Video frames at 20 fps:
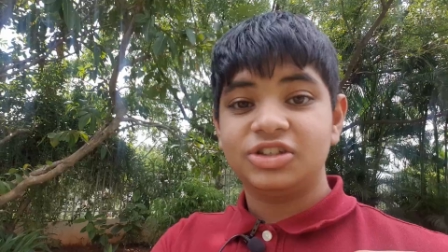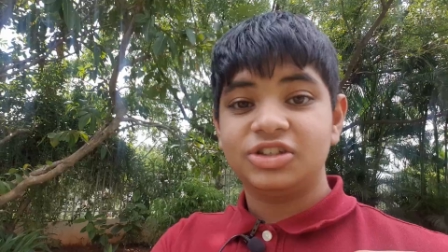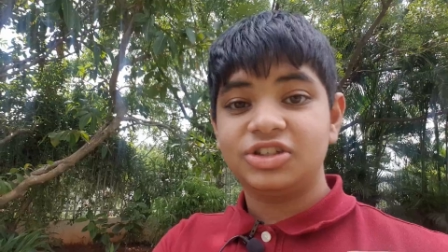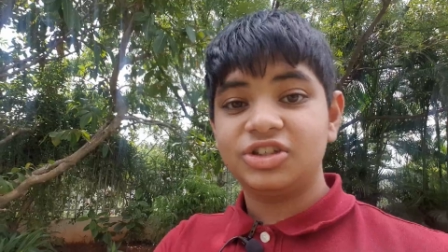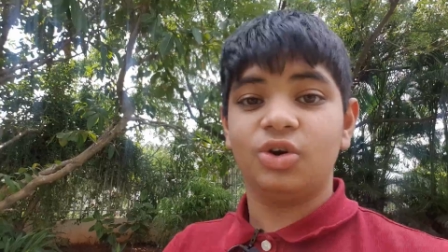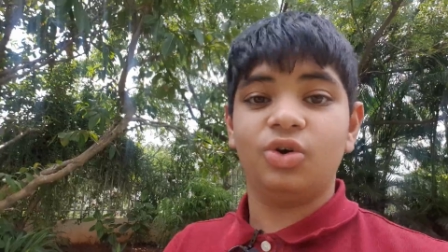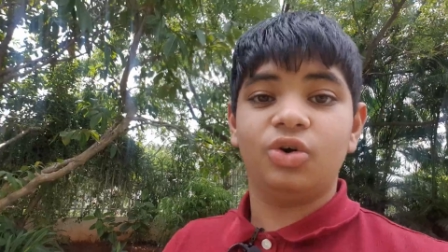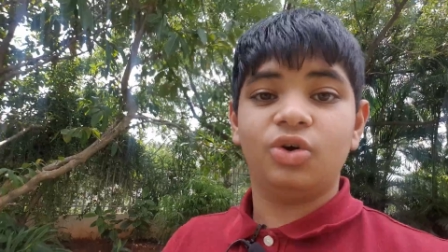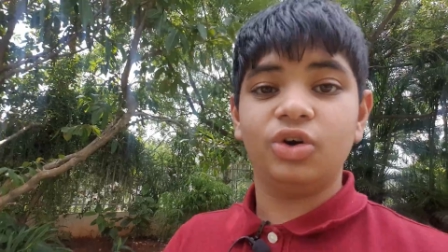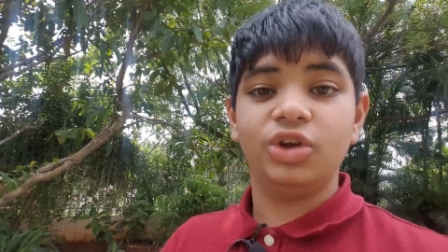
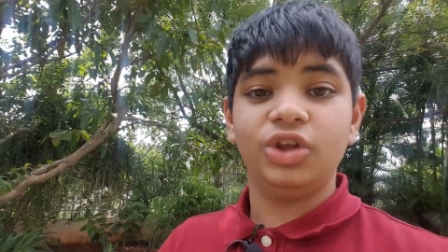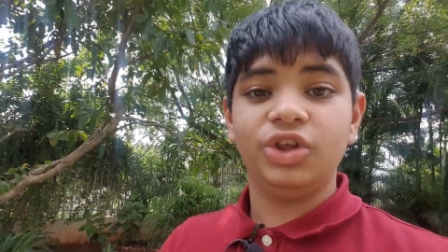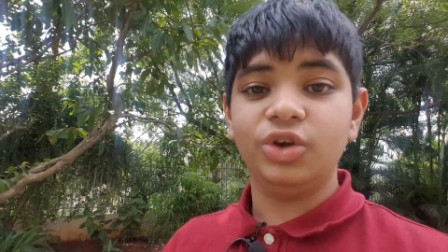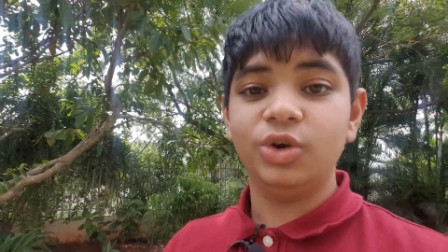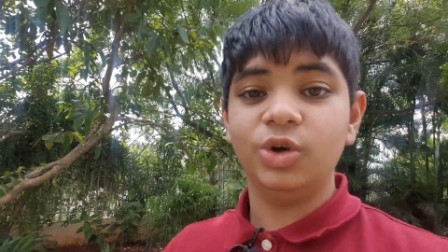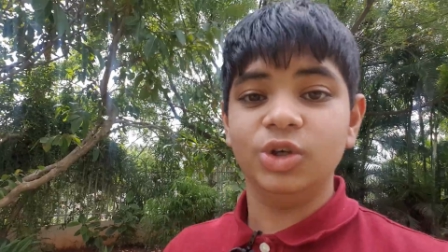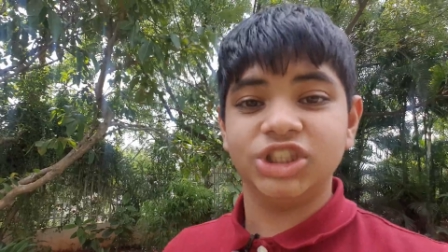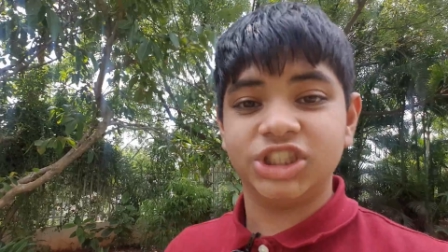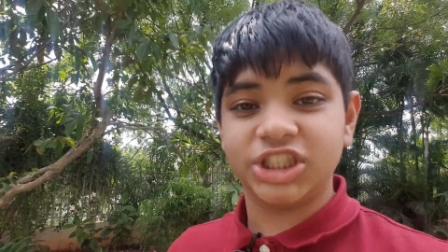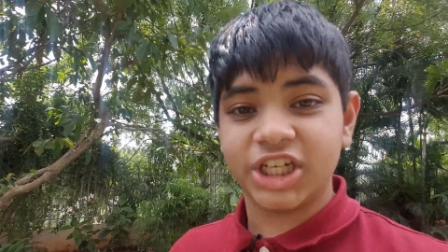So
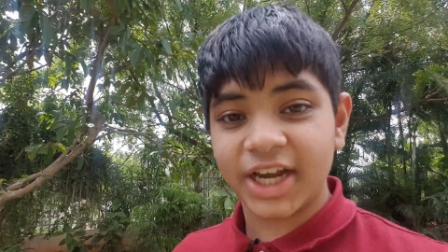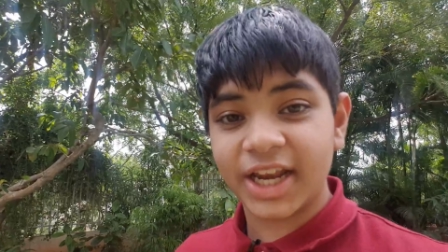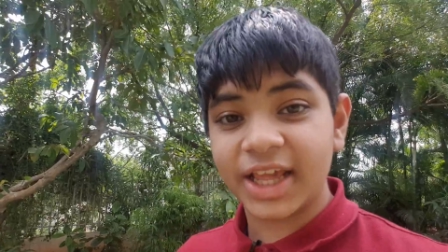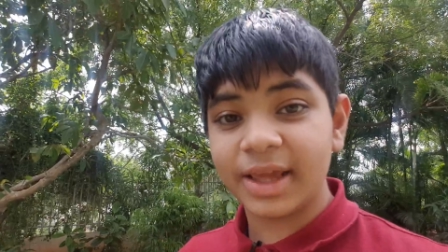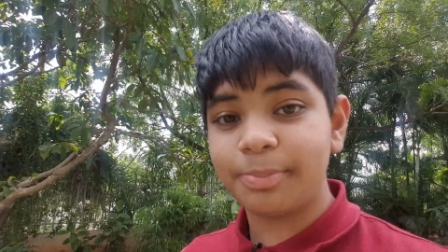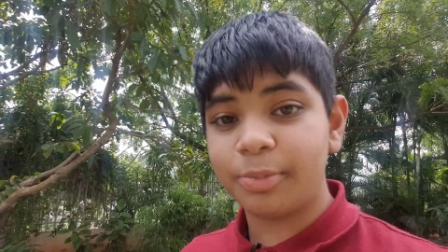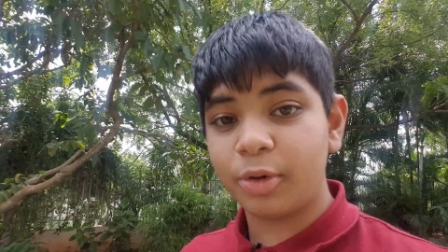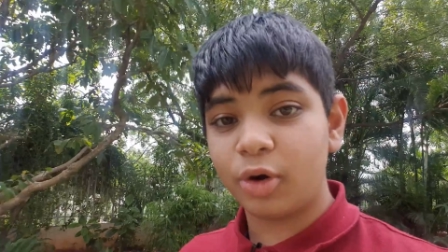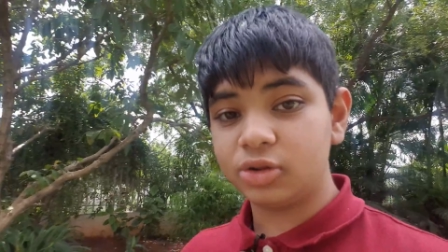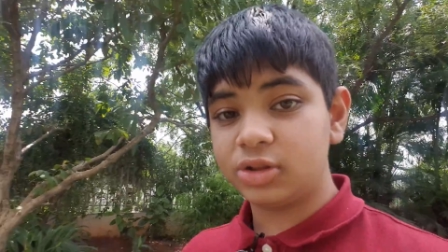usually
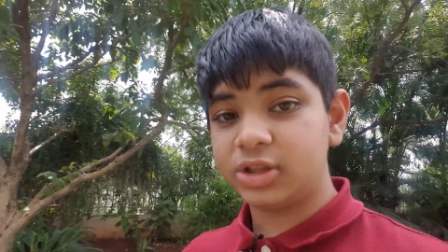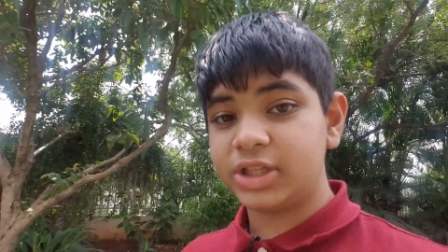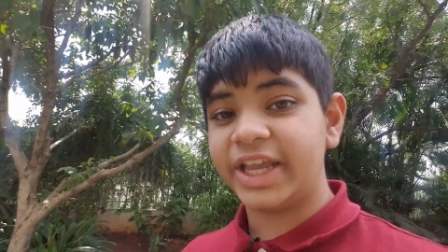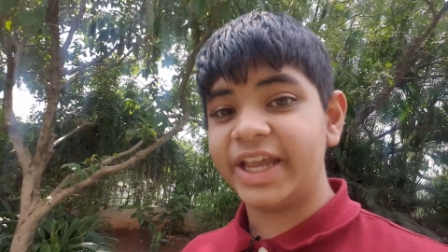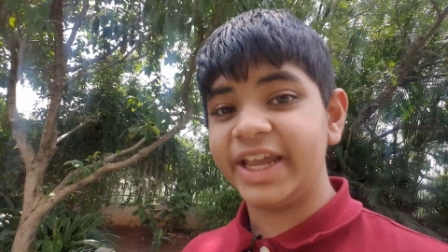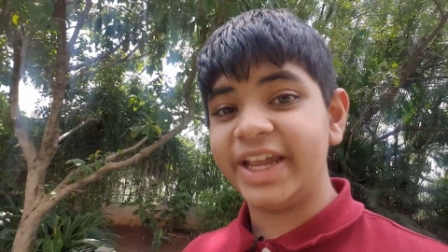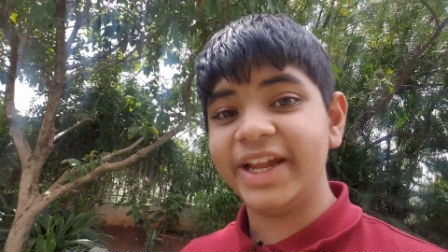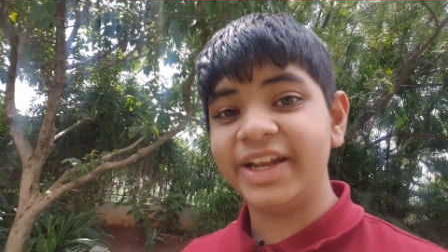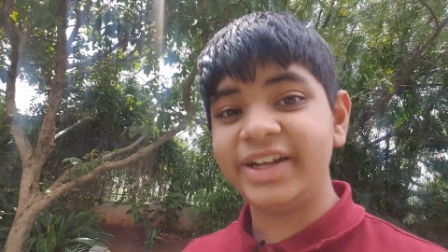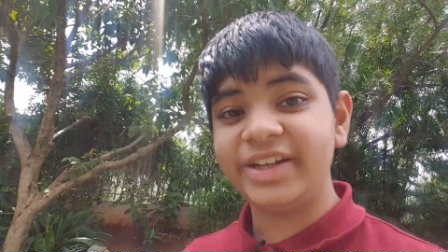both
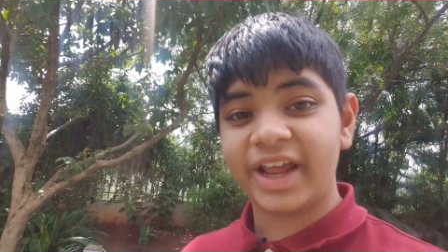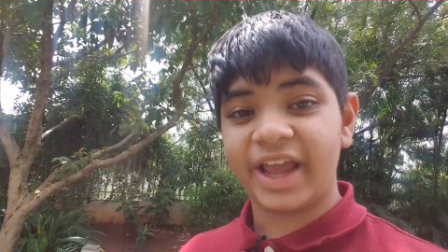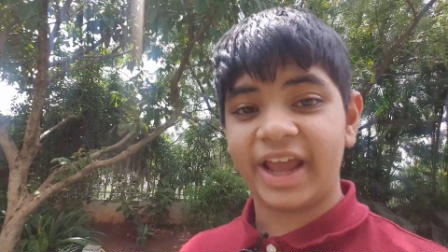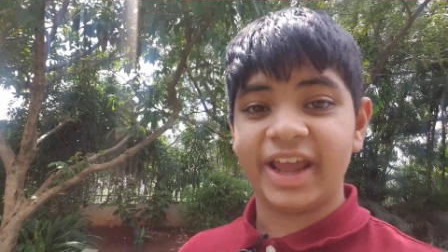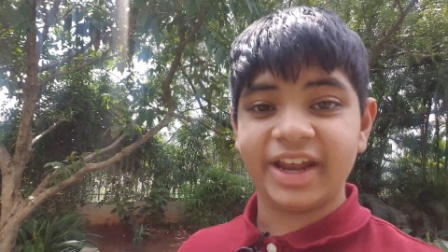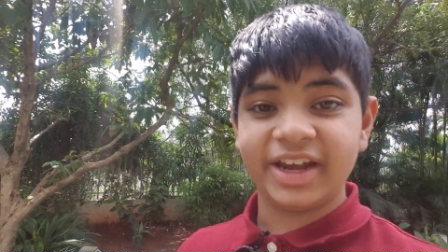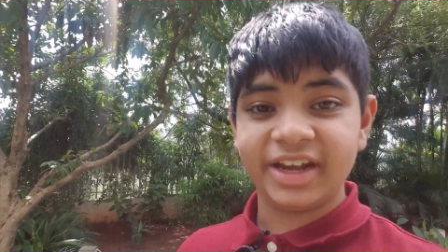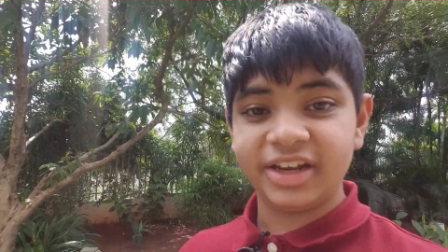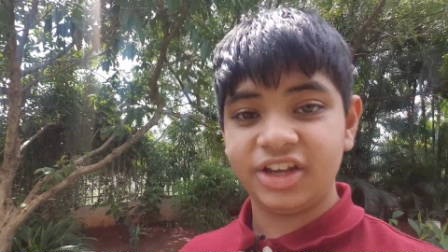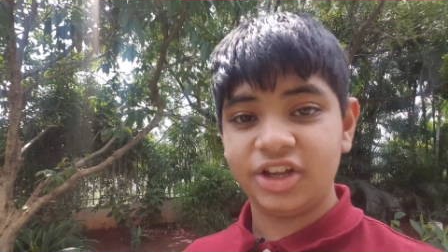heat
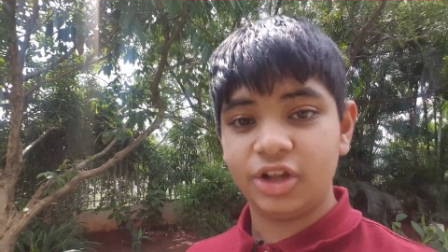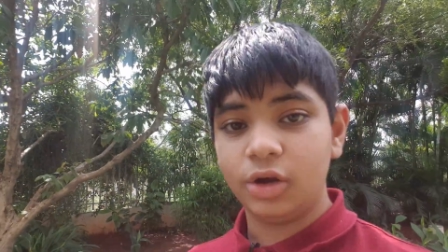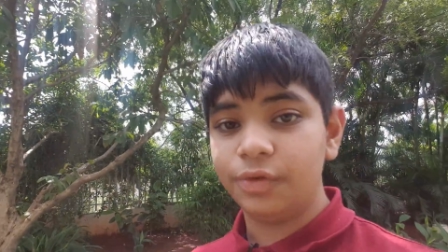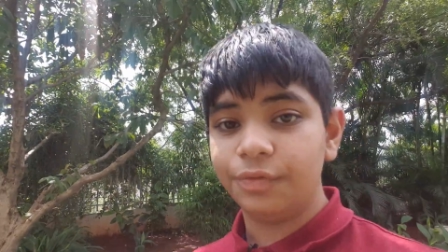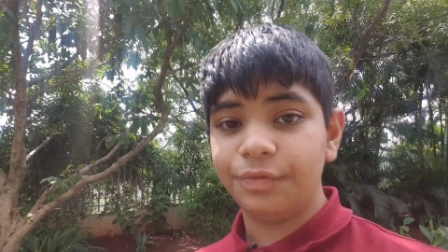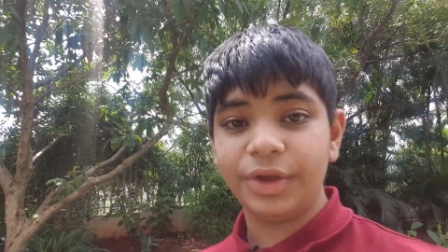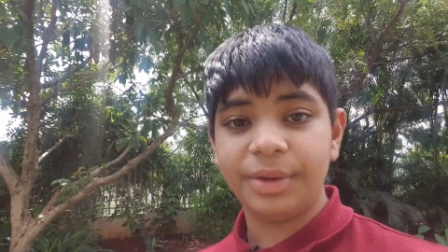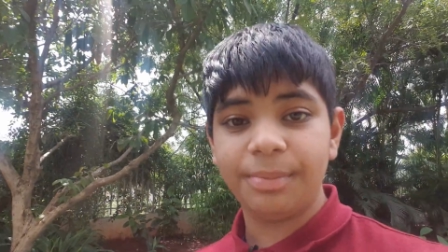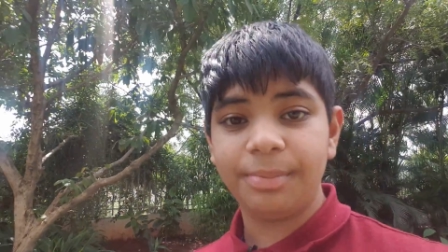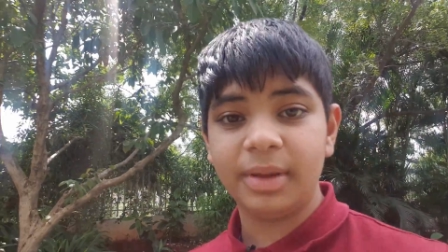and
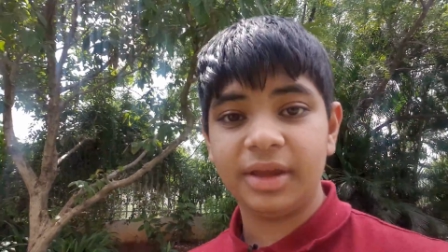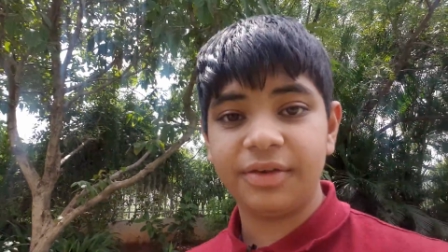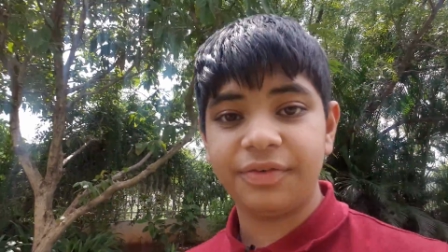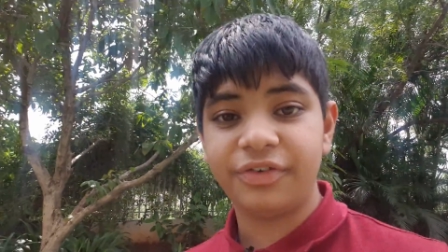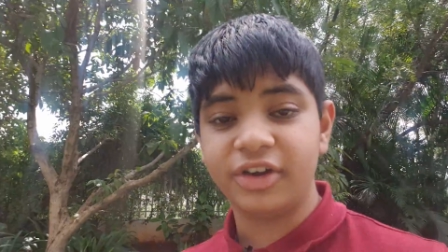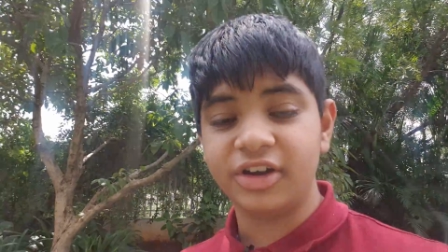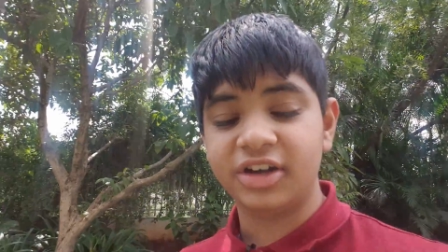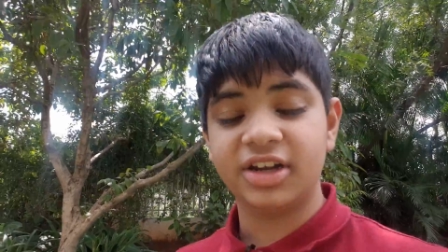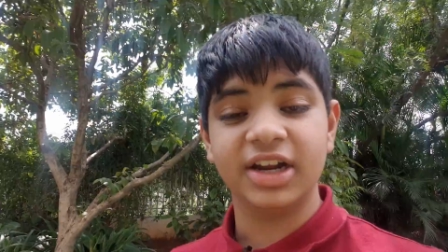UVB for